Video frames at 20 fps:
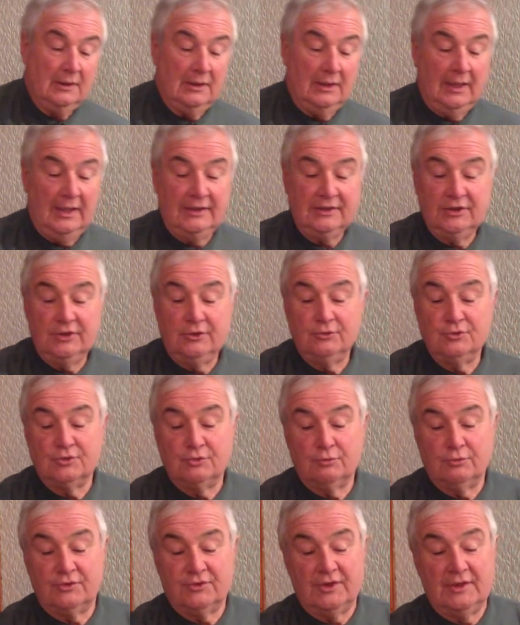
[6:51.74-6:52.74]

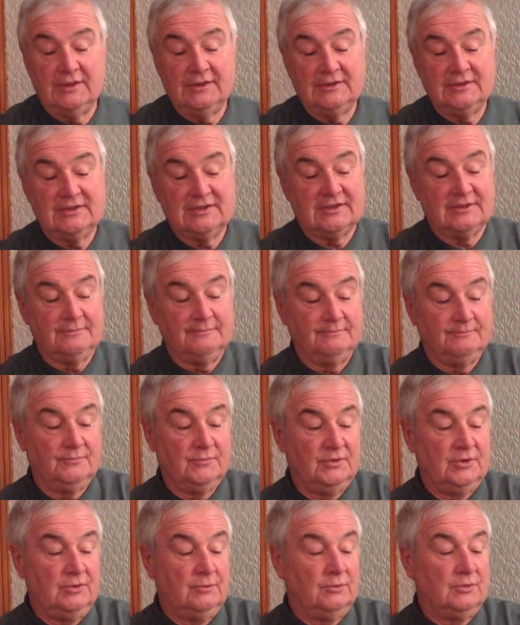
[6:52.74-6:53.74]
Unusual things.
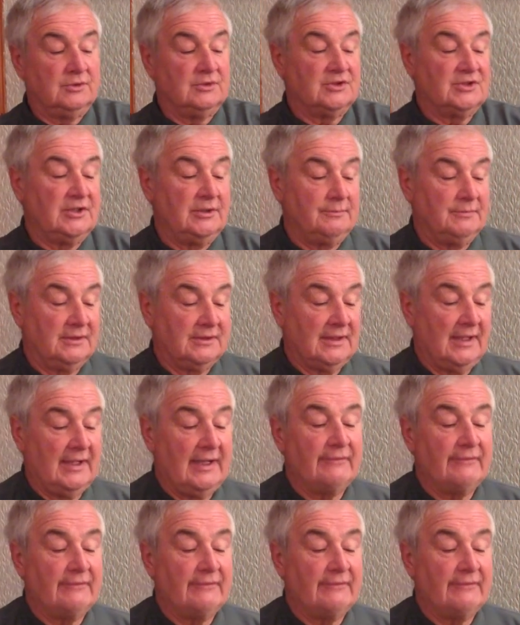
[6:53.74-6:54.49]
You wouldn't see them today.